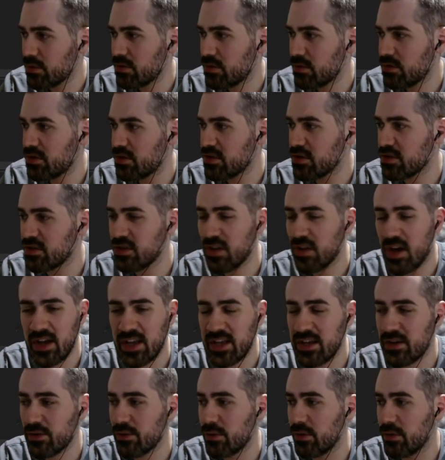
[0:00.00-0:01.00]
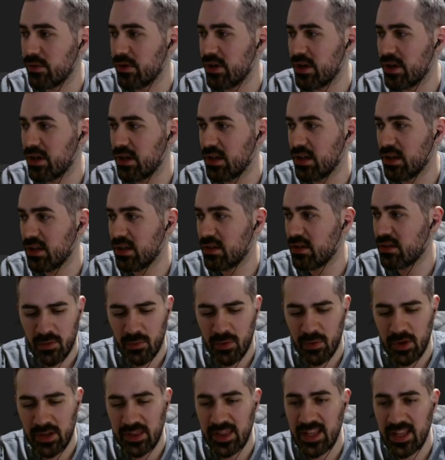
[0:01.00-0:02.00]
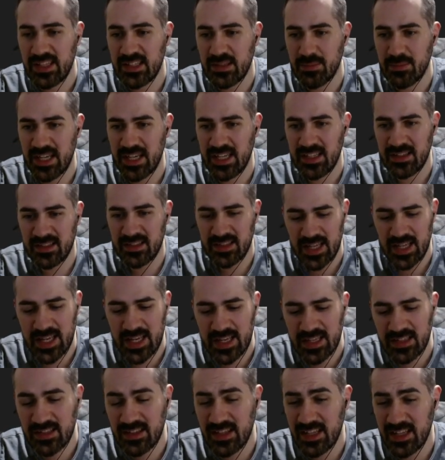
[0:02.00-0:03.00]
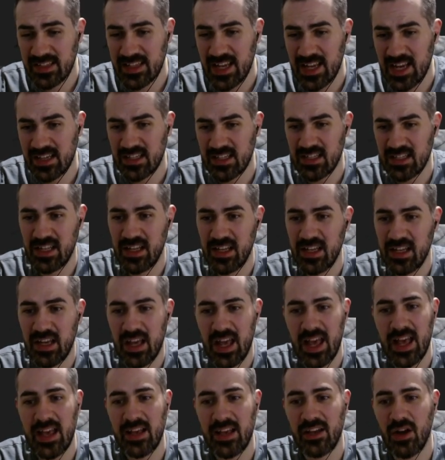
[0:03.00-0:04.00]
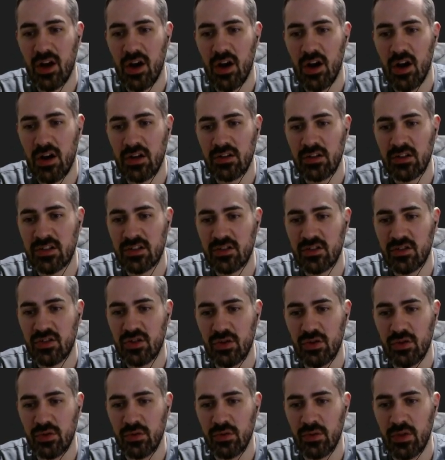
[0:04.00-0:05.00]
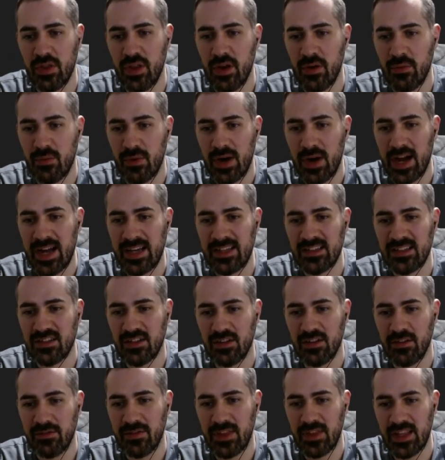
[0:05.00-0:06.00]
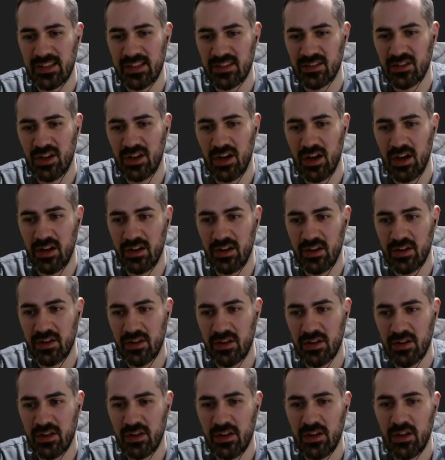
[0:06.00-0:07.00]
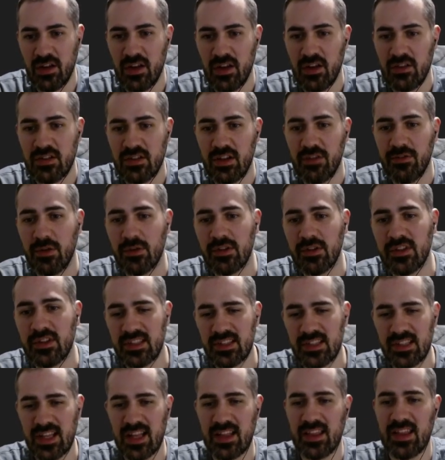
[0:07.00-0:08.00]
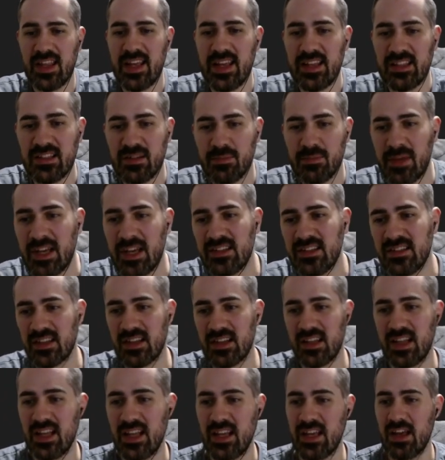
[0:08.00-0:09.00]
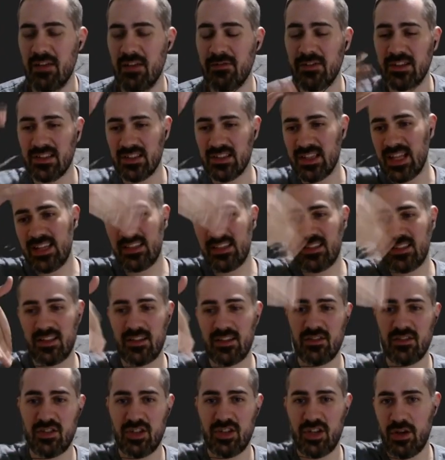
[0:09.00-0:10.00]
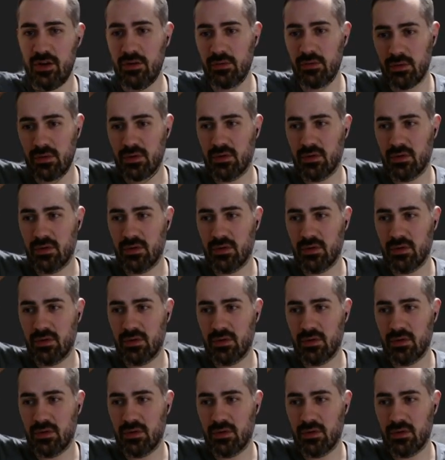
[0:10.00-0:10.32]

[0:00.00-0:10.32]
does not equal null. What this means is there's actually a card to the right of this card. So if you understand this, basically, if it's less than 2,